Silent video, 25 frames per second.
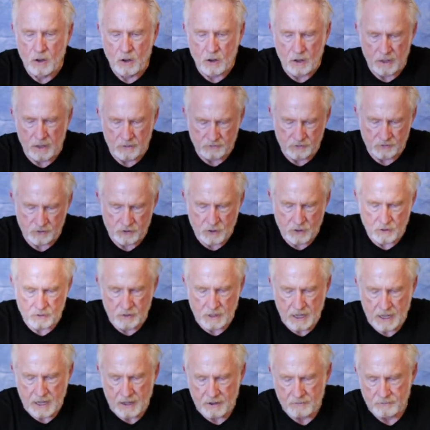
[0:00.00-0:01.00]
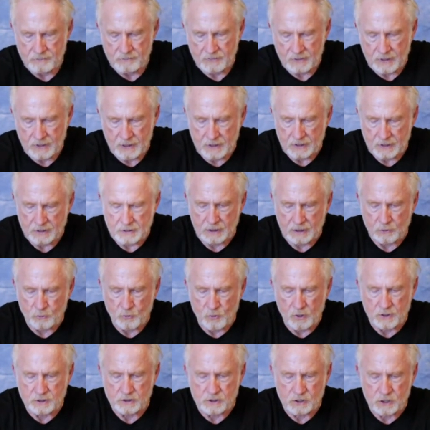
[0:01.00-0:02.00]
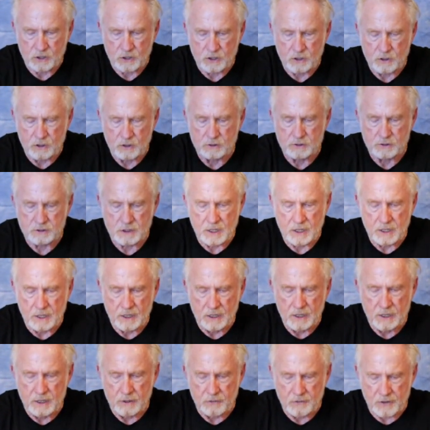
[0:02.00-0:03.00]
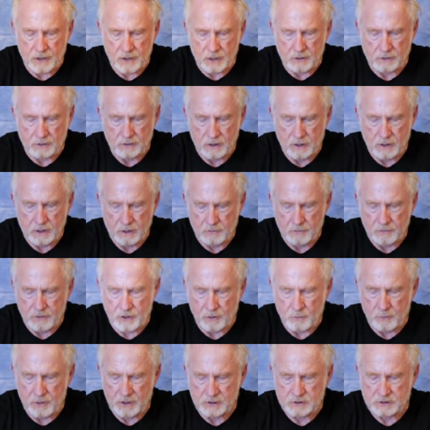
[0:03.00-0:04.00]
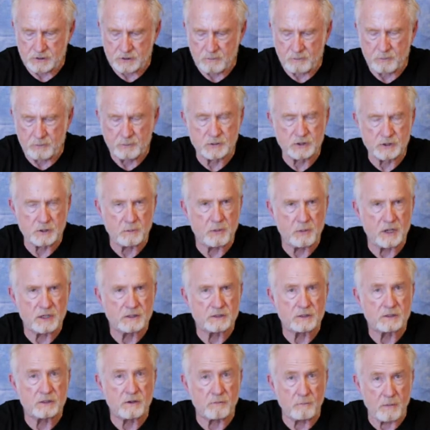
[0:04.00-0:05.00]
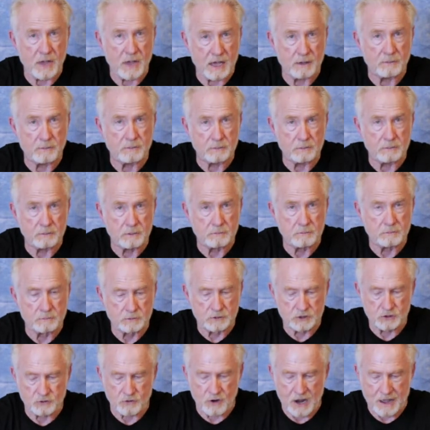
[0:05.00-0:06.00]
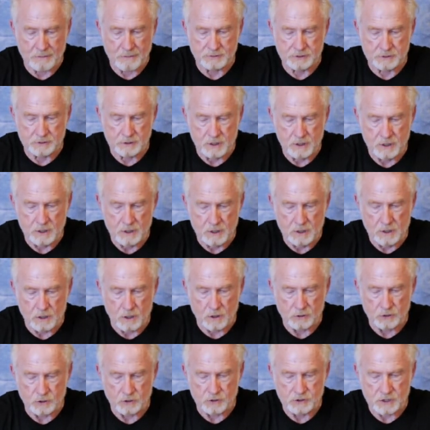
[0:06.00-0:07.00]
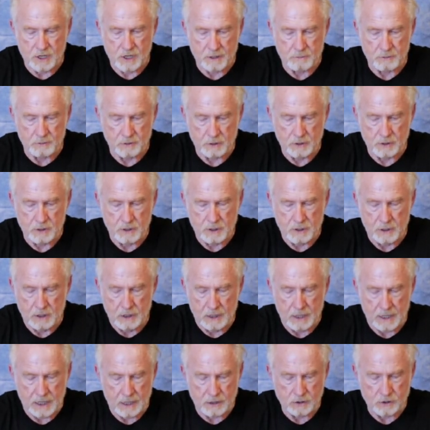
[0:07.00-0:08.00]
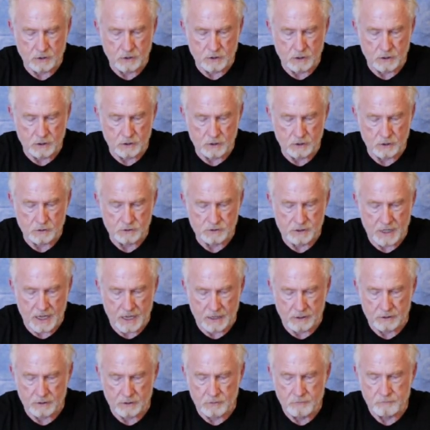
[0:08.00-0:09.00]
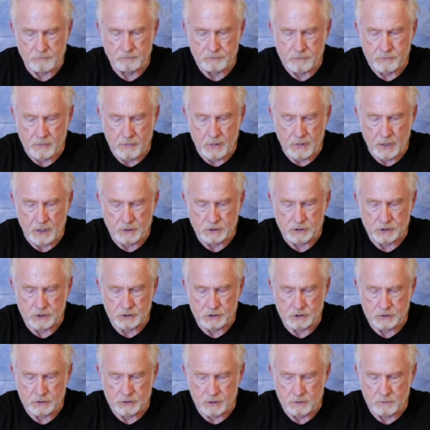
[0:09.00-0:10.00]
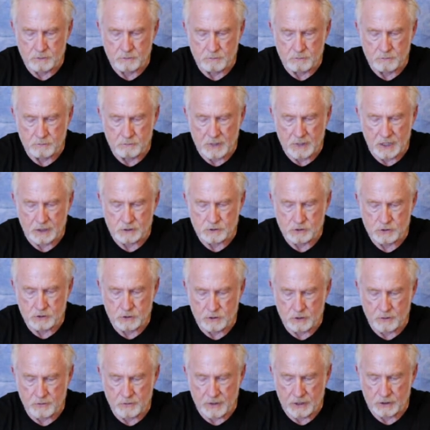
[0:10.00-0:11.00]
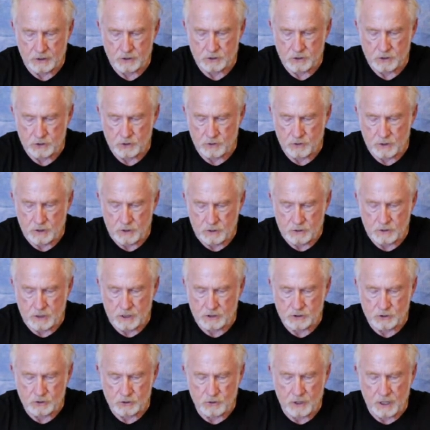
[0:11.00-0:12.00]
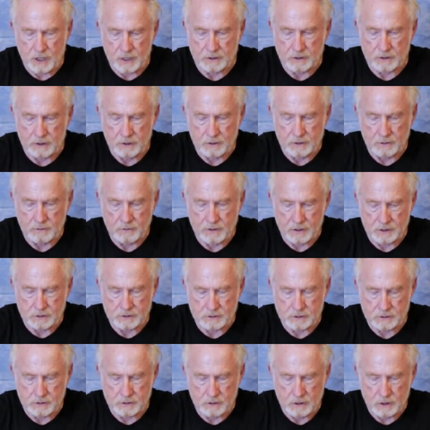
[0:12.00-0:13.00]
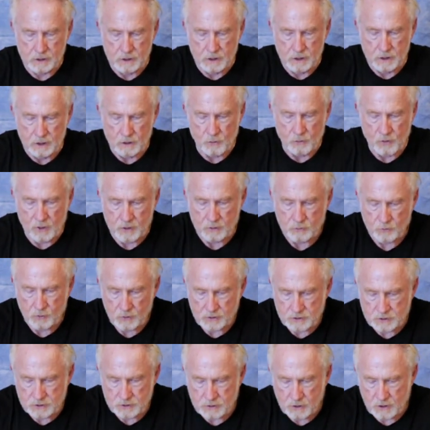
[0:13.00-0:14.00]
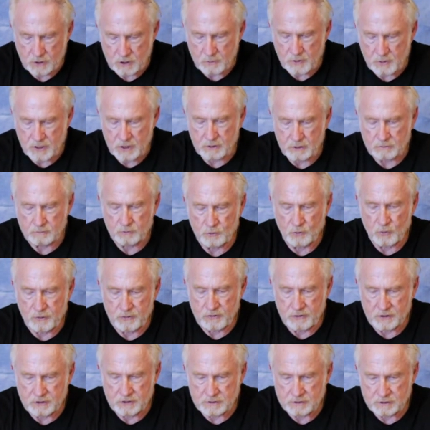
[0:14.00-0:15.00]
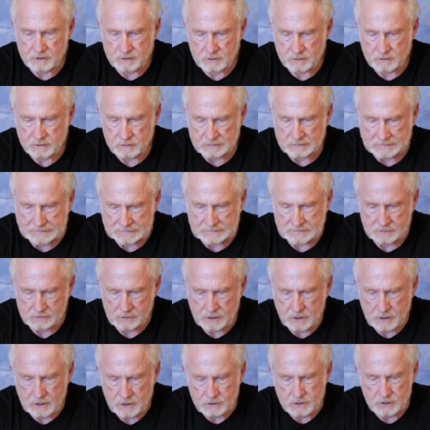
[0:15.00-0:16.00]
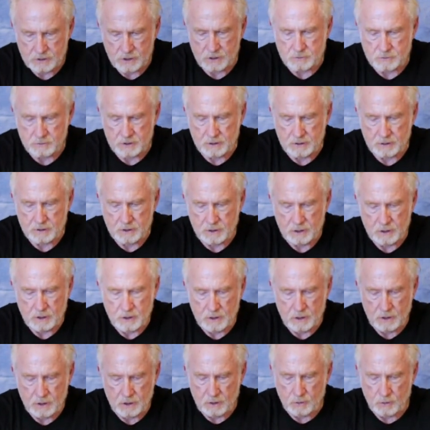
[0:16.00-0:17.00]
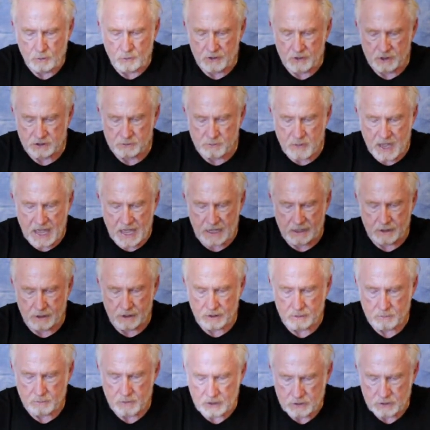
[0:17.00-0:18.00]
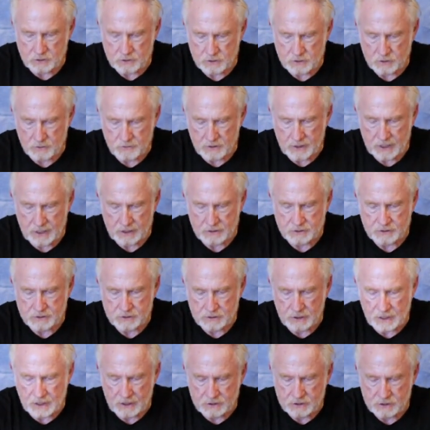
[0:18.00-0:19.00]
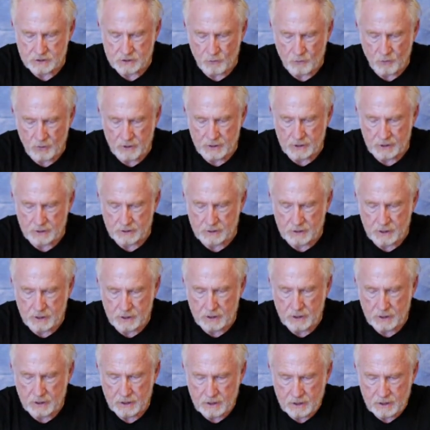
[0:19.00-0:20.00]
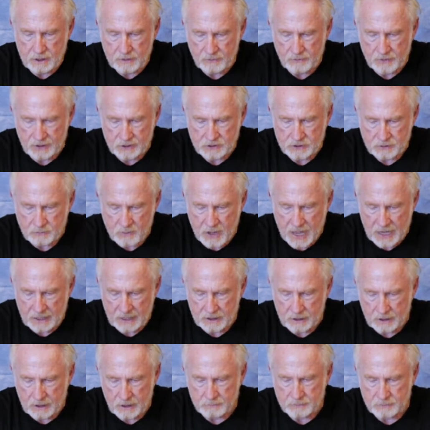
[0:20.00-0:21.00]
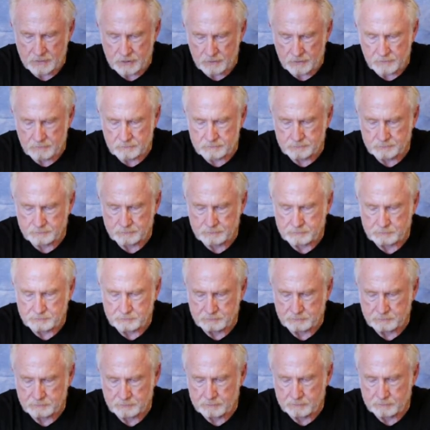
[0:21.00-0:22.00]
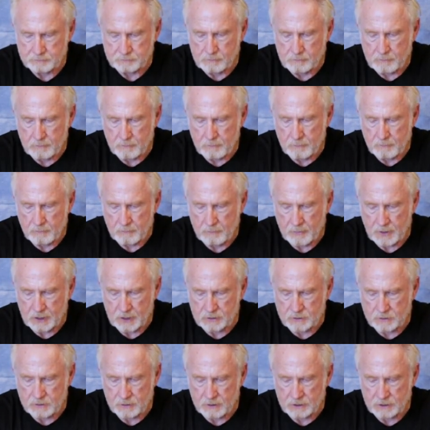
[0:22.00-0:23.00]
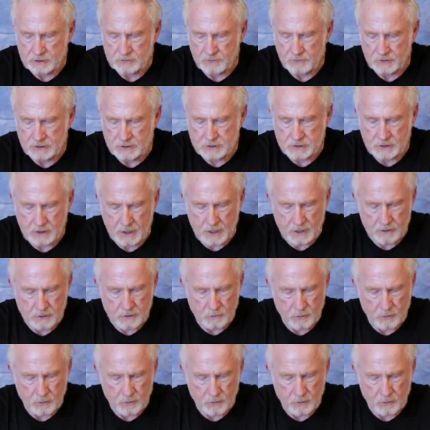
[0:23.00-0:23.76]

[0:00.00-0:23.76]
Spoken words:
If you don't have one to use, then there'll be some pieces of mat scraps on your table, and you can use that. Just make sure that you get this one, which is going to be with this, with this backing. Make sure that it's the one that you're backing up to. Make sure this fits together.